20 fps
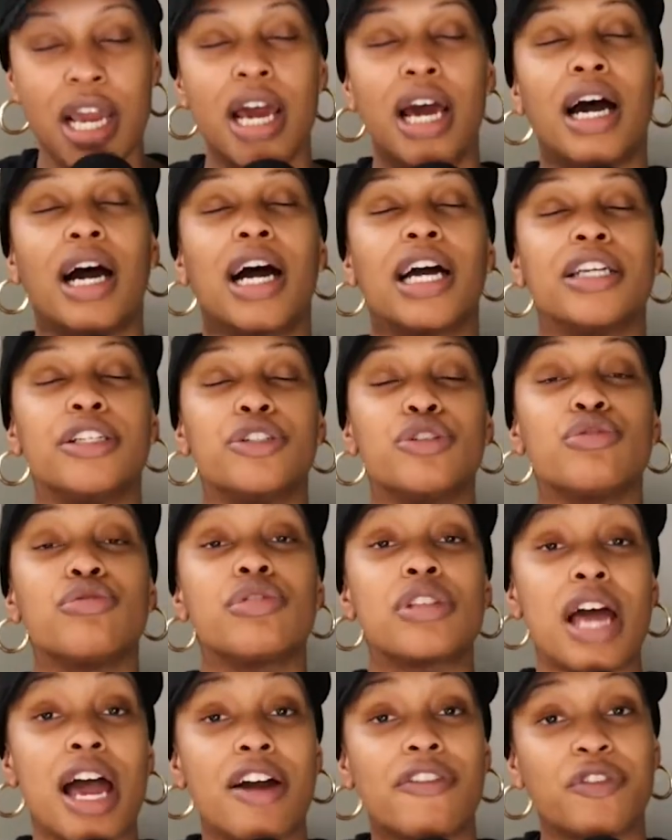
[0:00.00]
I used
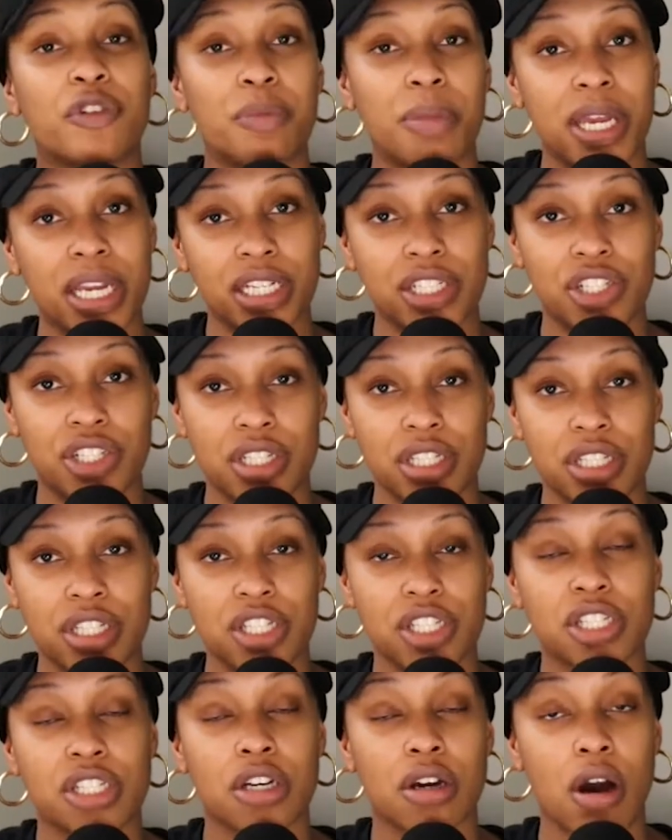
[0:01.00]
affirmations
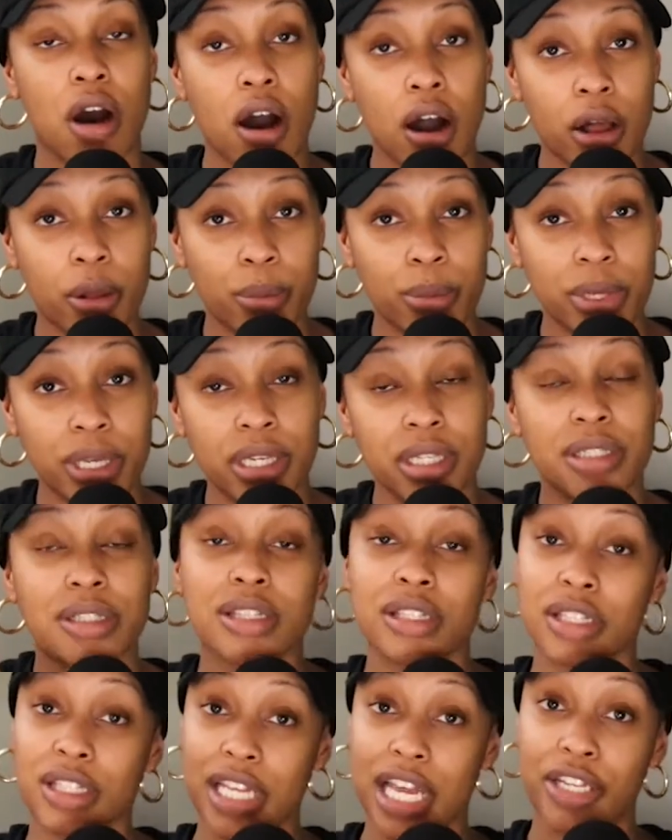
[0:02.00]
to calm me, to
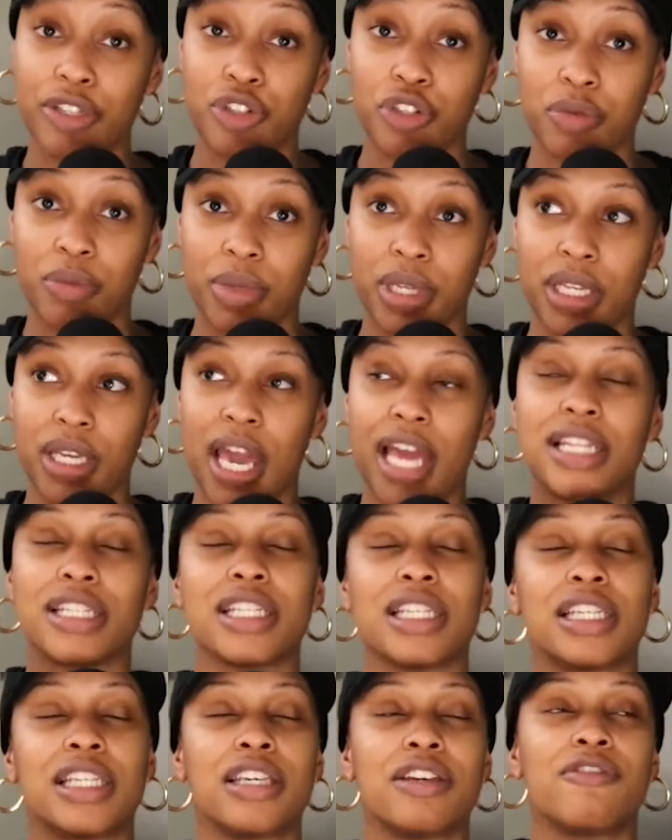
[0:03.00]
center me, and to
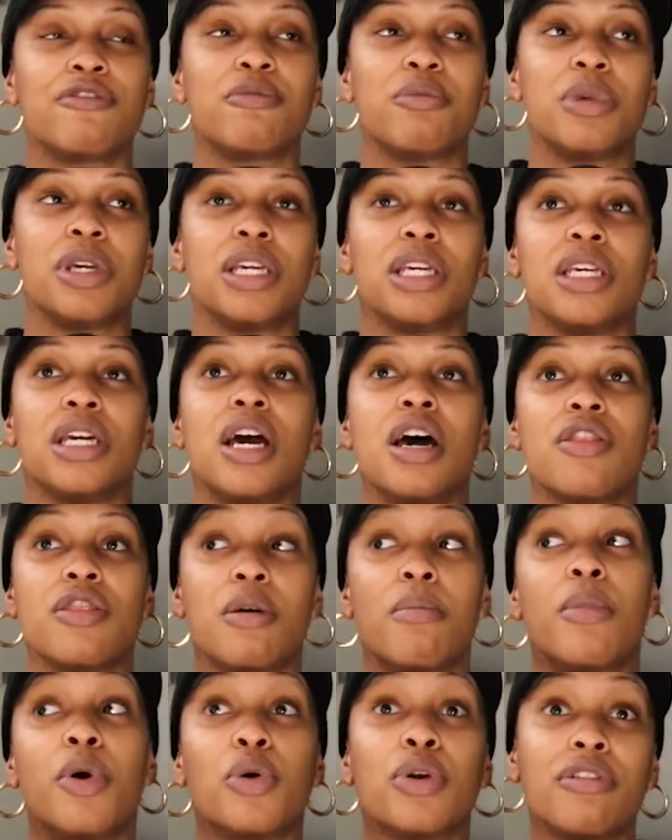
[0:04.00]
give me the
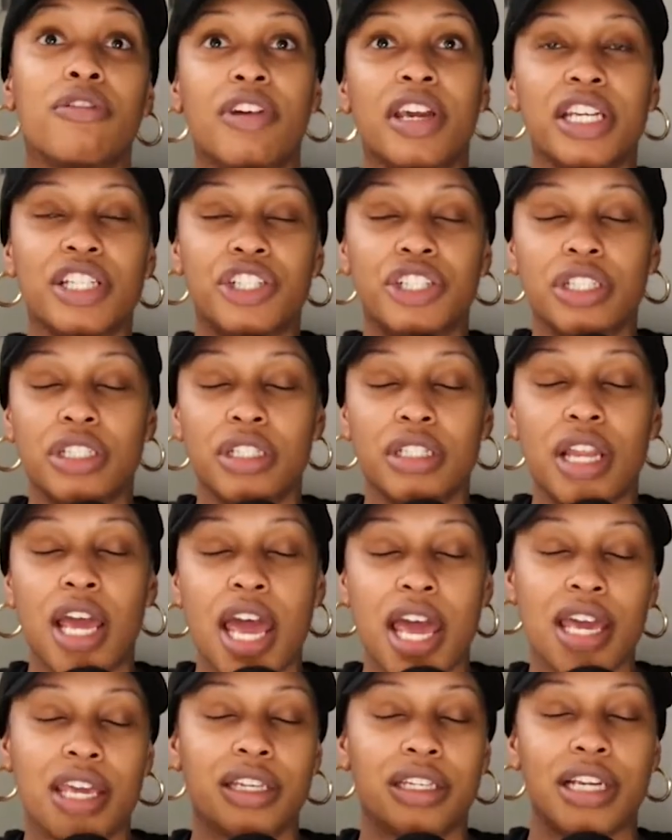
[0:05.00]
motivation
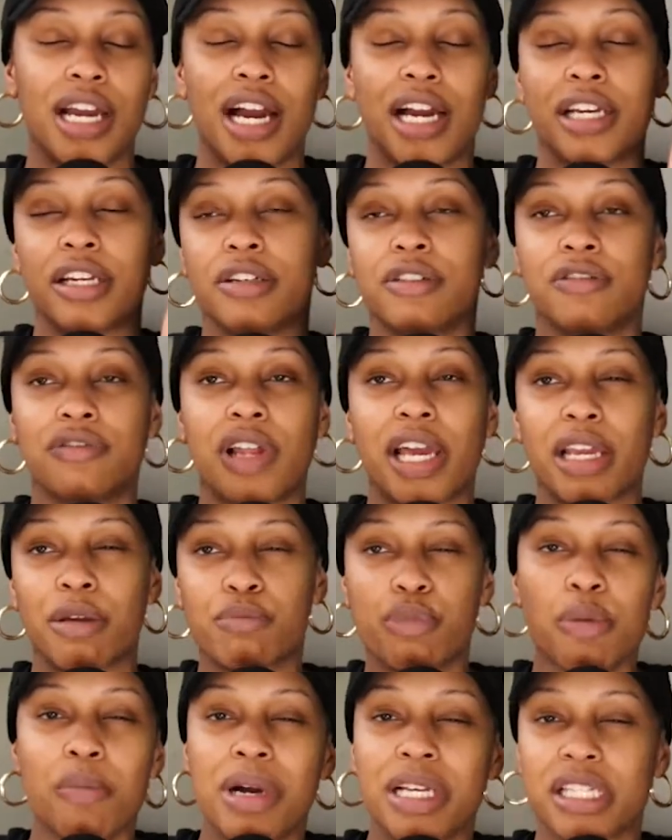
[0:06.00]
and kind of like
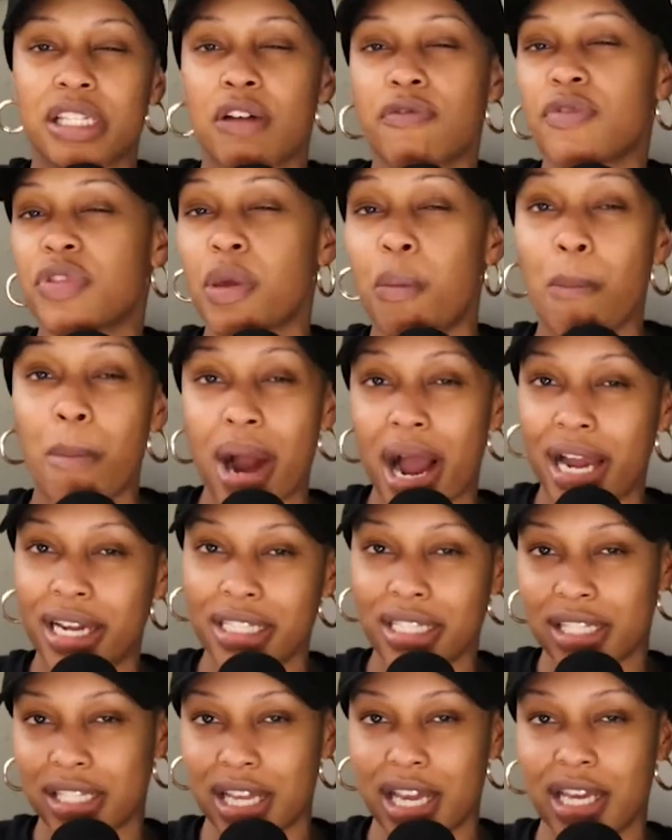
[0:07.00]
put myself in the
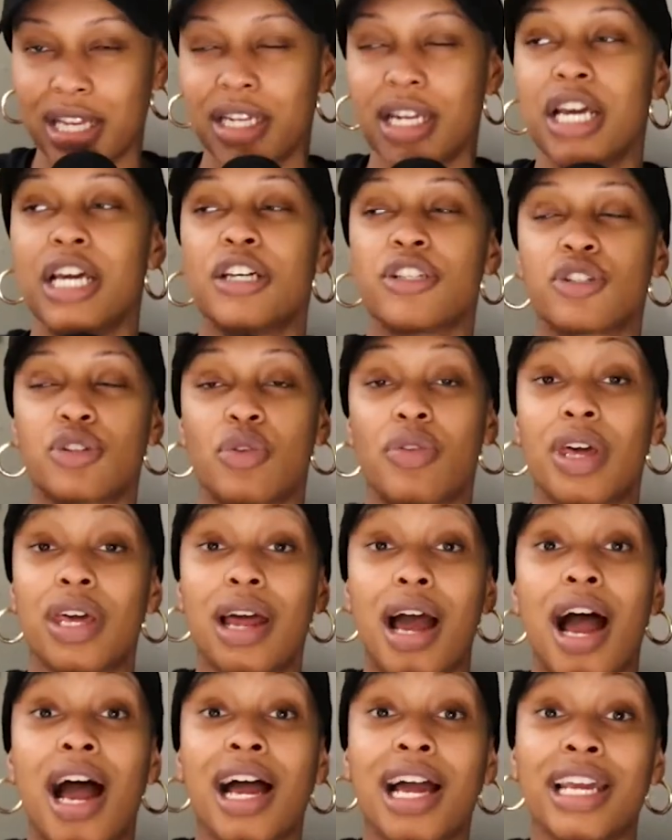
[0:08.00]
mindset so that
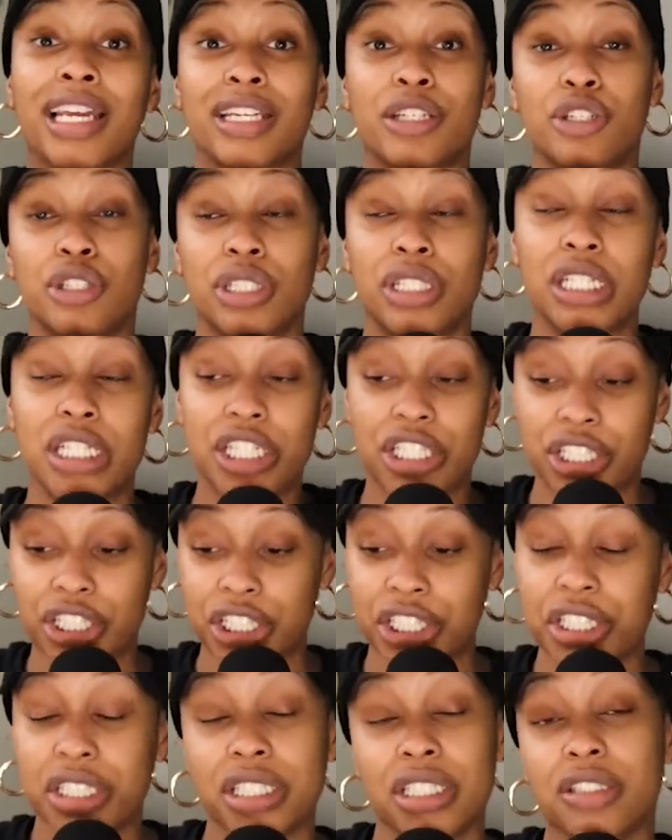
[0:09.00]
I could
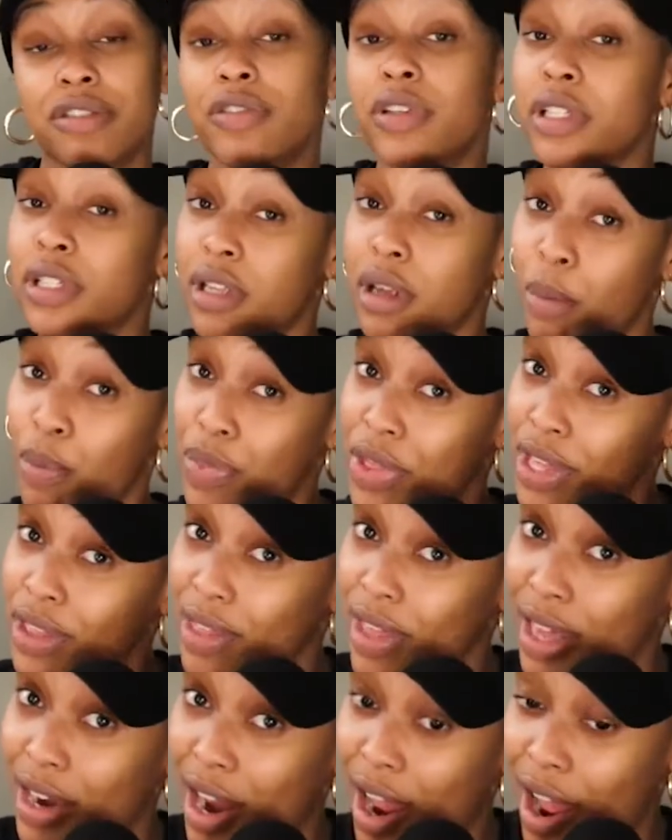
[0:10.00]
achieve something
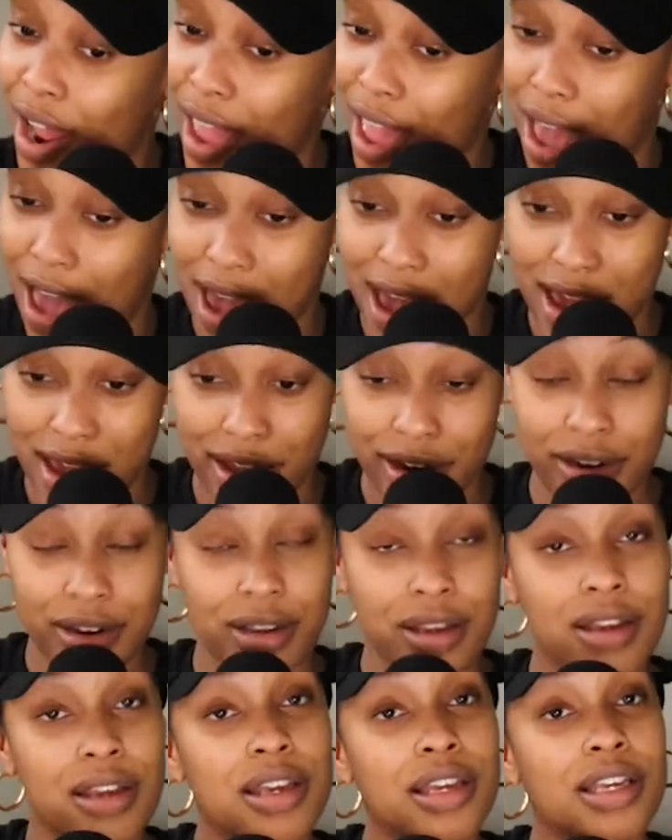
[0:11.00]
that I had
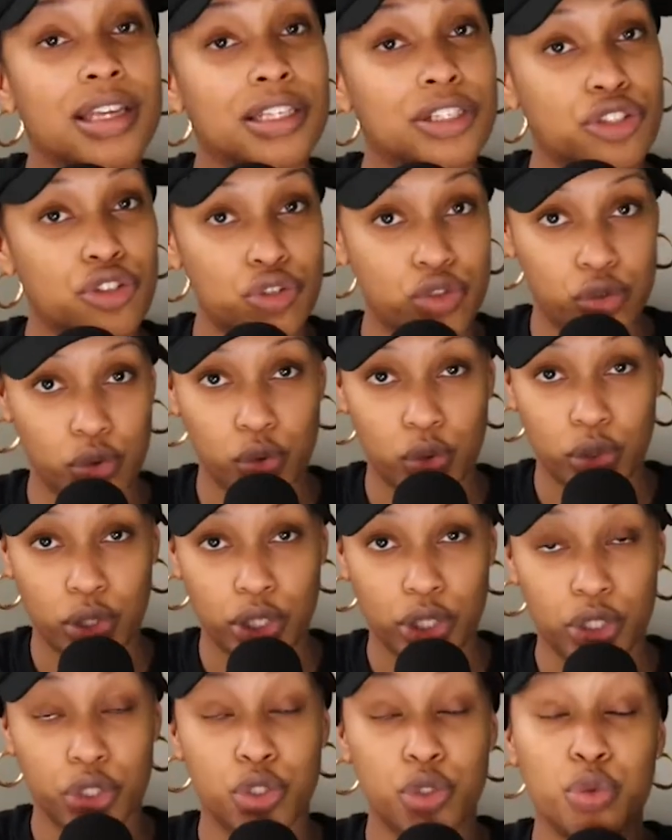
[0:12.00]
in
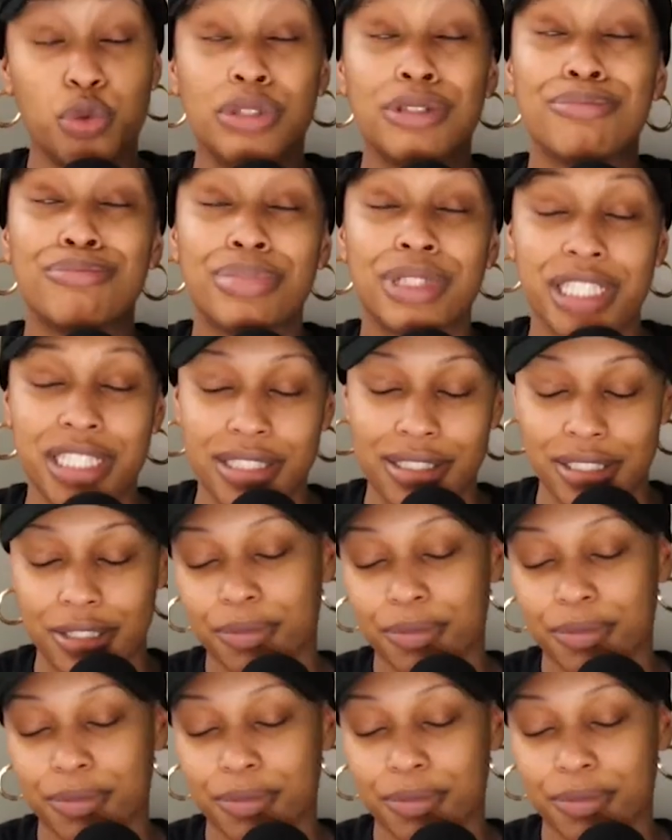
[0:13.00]
store to complete.